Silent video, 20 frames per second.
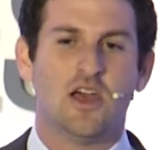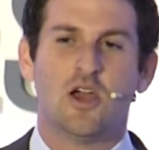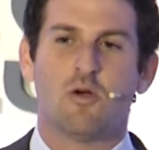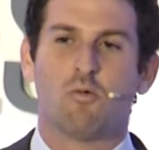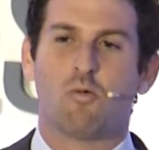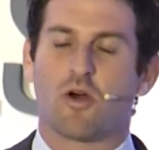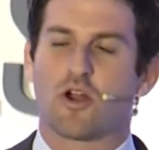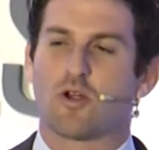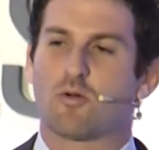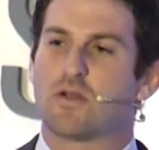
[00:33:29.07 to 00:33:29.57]

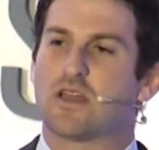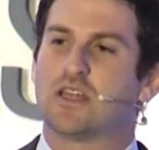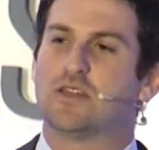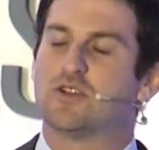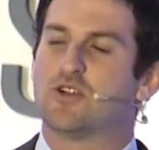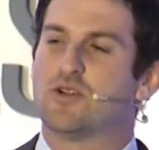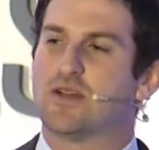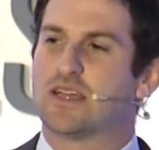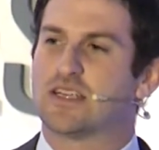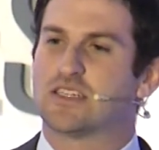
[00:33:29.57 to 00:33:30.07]
what are we
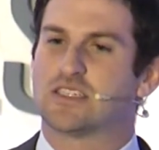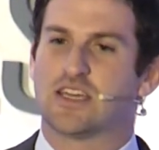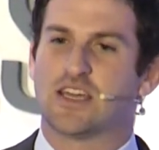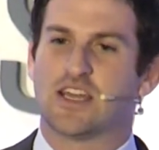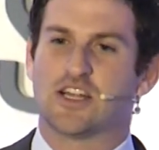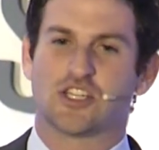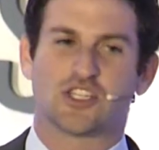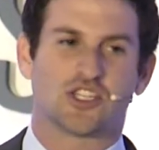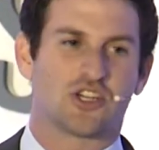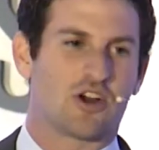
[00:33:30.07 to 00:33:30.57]
doing to
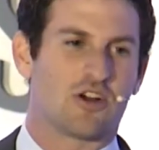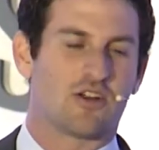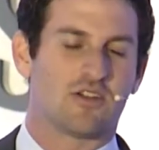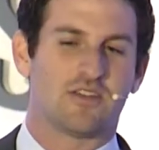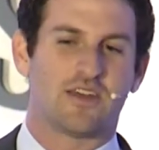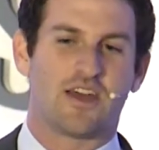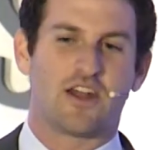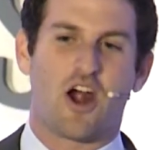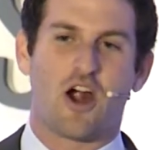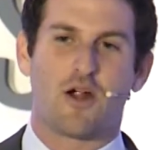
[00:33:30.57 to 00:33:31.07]
ensure
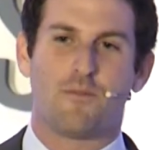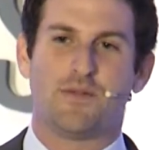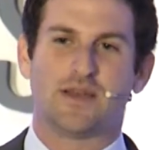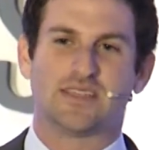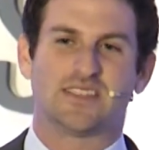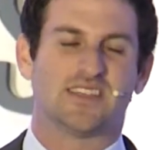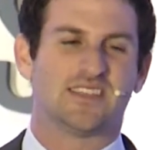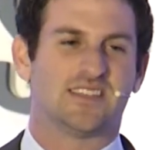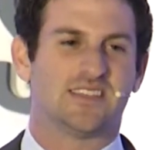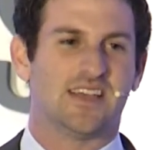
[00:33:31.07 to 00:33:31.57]
that our
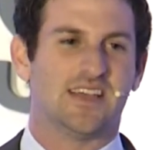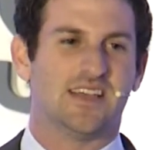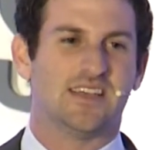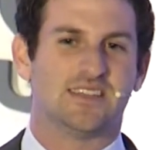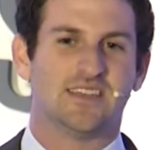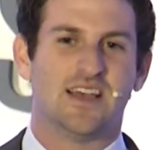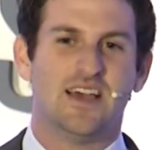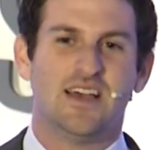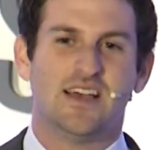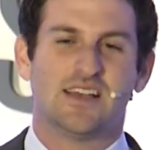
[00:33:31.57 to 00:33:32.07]
business's
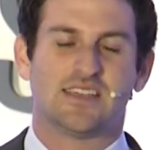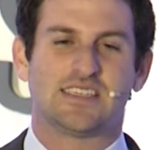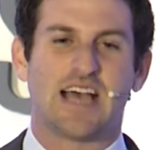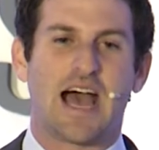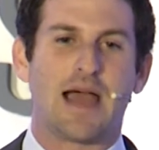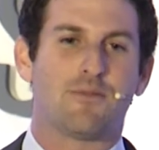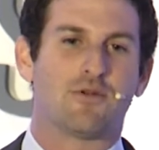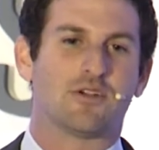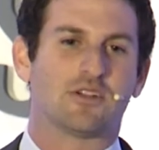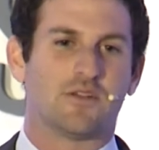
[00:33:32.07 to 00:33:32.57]

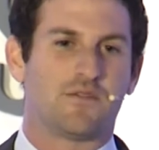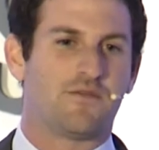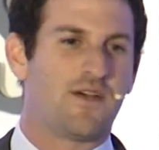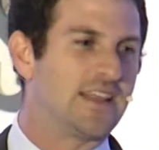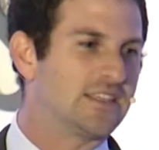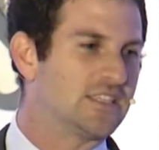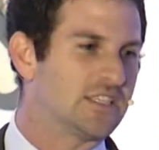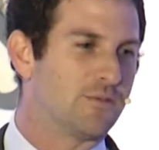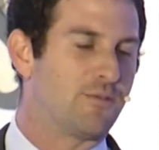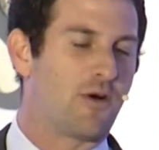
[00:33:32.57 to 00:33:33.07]
cyber
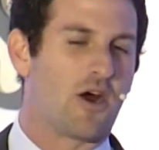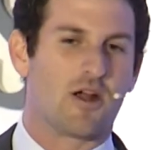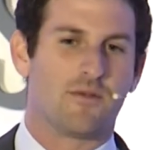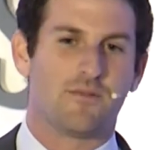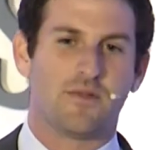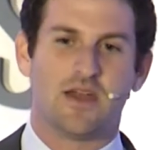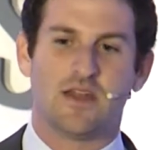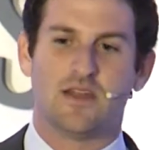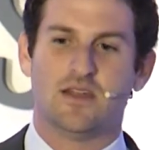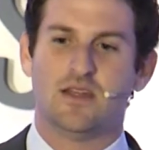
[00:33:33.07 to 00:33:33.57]
defense
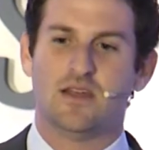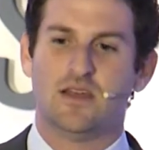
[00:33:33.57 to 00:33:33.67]
department